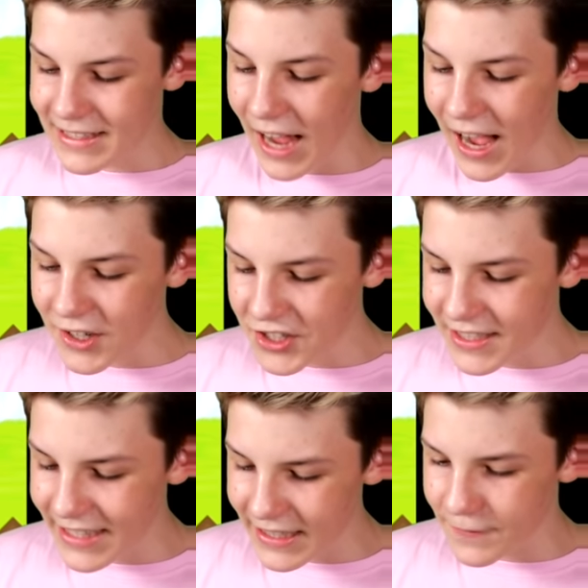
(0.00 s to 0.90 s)
It's
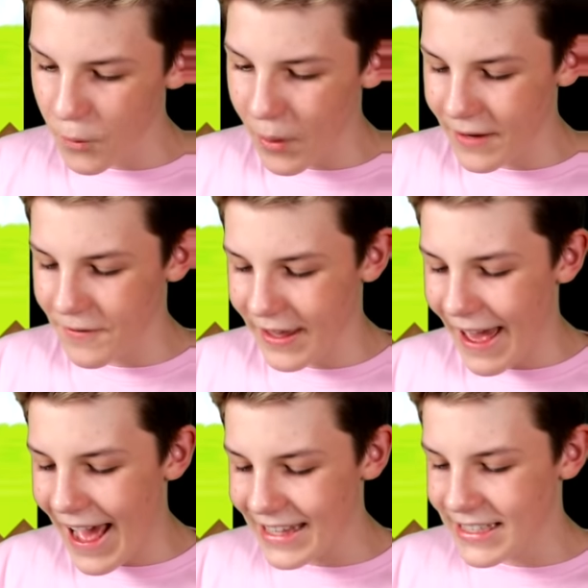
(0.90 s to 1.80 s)
100 cents for one of the
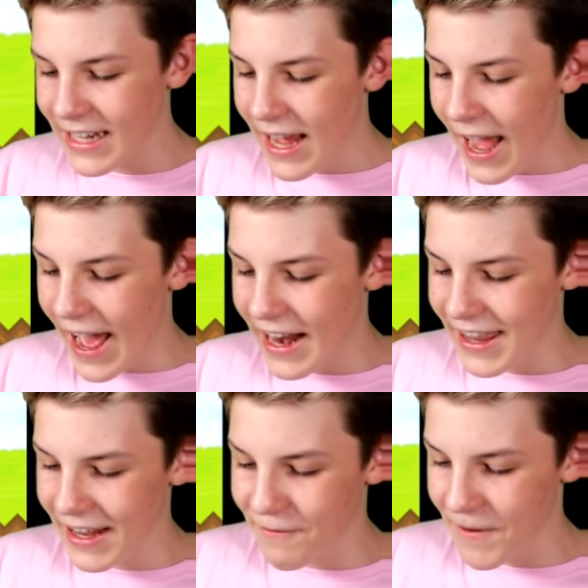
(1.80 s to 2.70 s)
cats
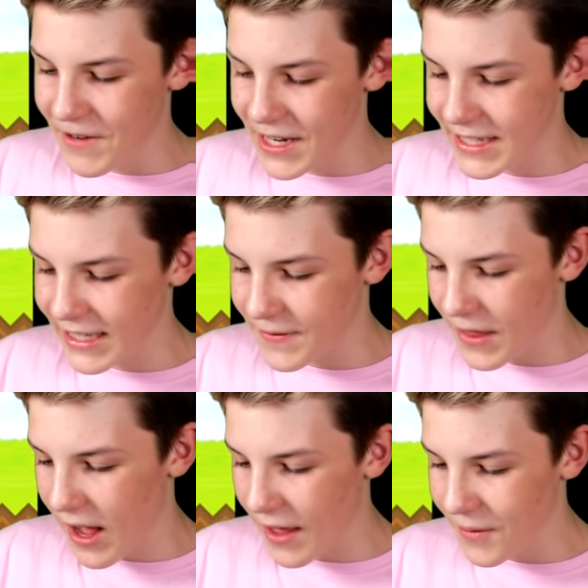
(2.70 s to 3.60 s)
and then 50 cents for
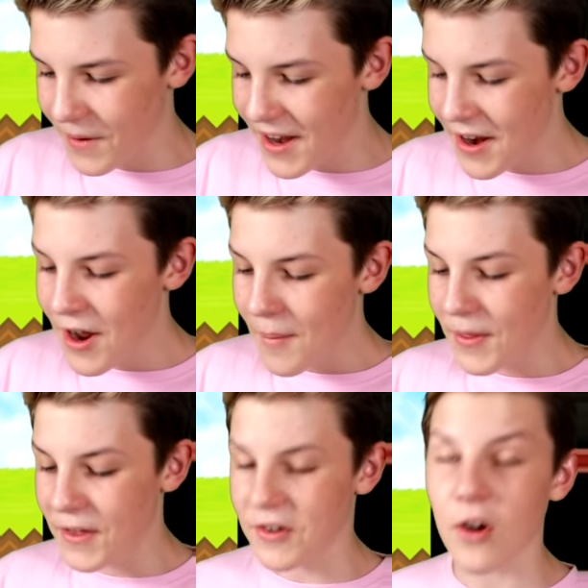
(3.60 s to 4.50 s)
the other one.
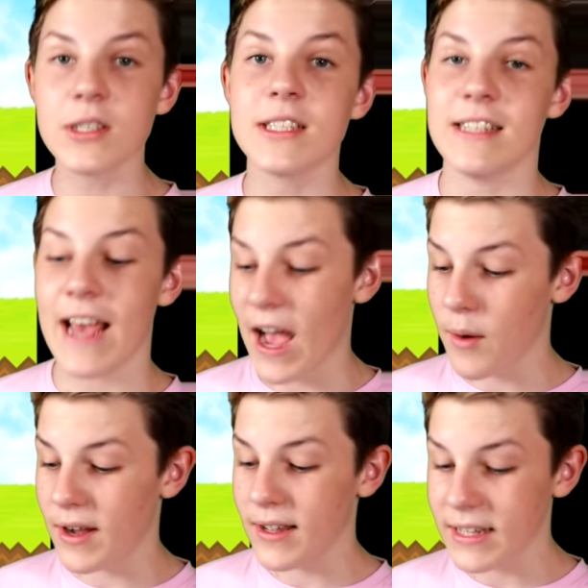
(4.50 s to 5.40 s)
But the dog's
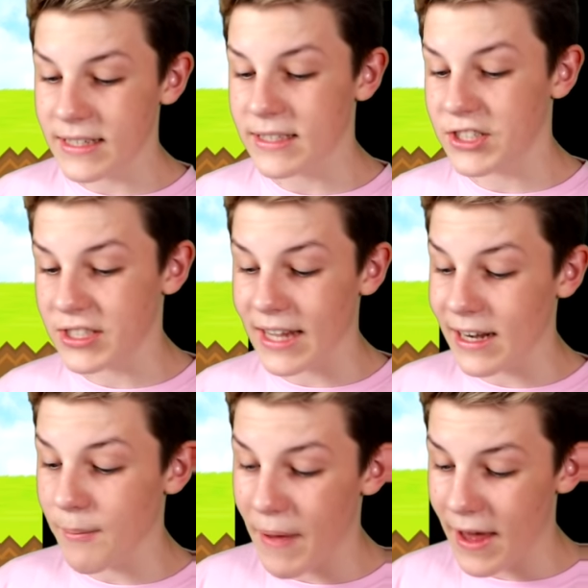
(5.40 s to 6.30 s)
tower is just
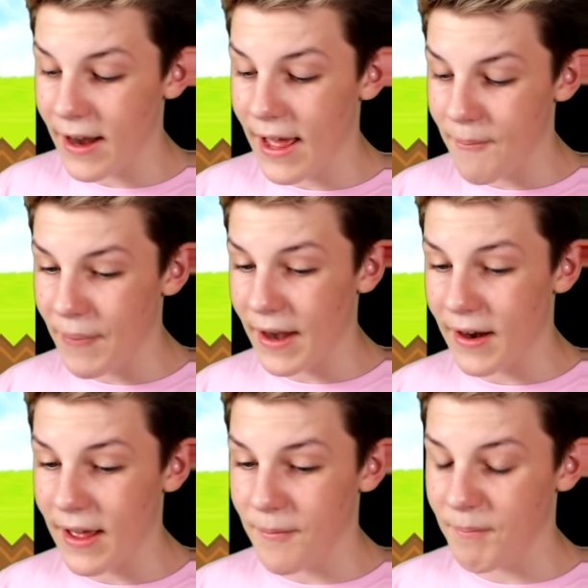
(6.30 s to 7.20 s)
getting better and
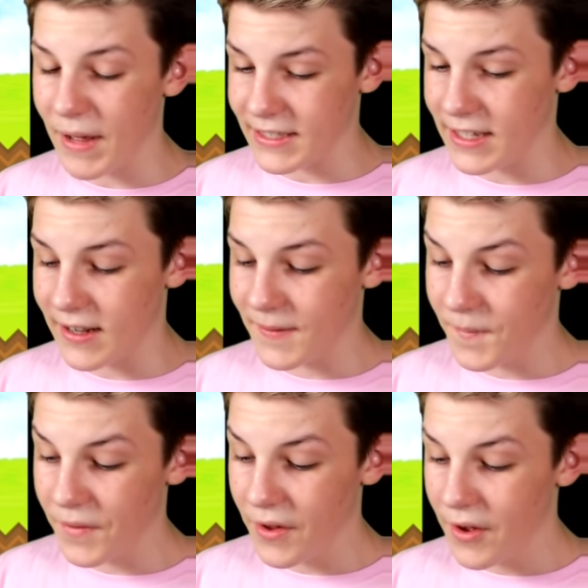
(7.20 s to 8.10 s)
better and better.
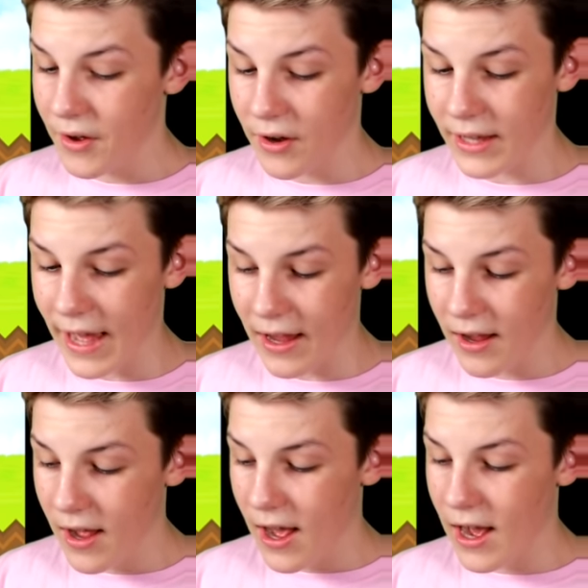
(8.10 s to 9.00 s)
Okay,
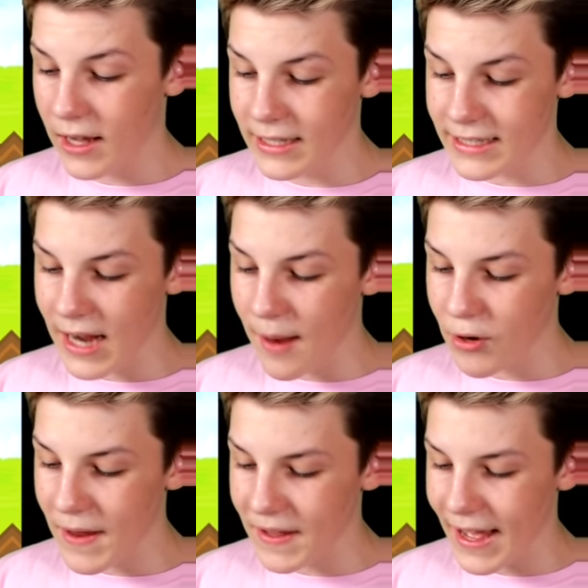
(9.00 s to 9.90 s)
let's
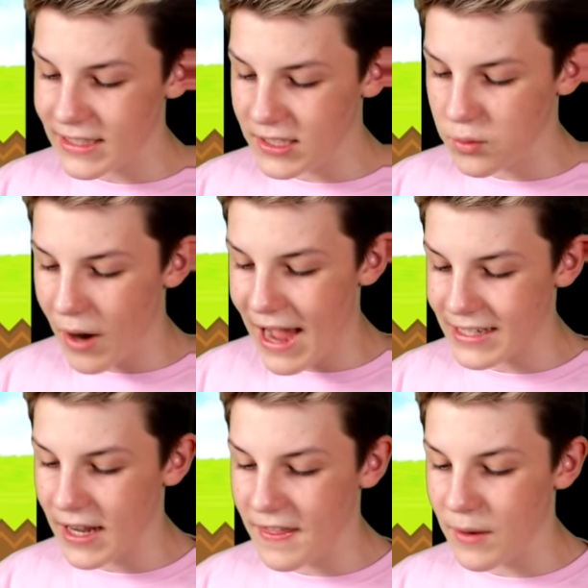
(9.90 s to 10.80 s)
upgrade the cats
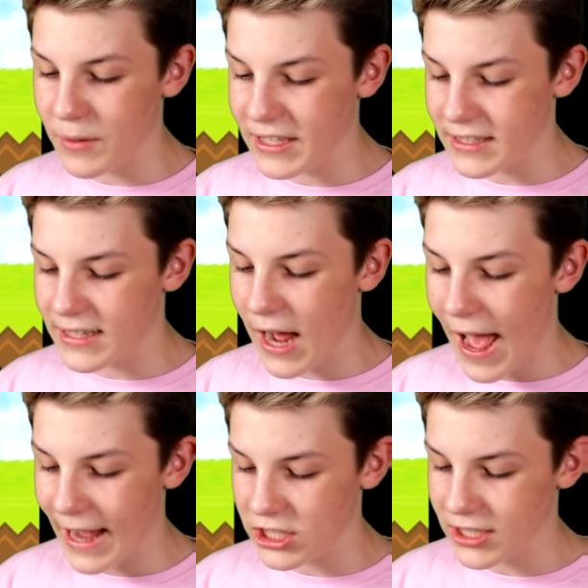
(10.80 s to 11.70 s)
twice and then we can
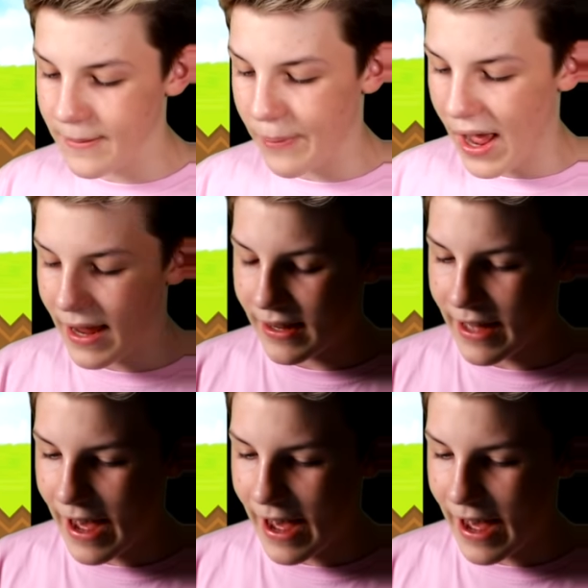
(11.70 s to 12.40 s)
start actually buying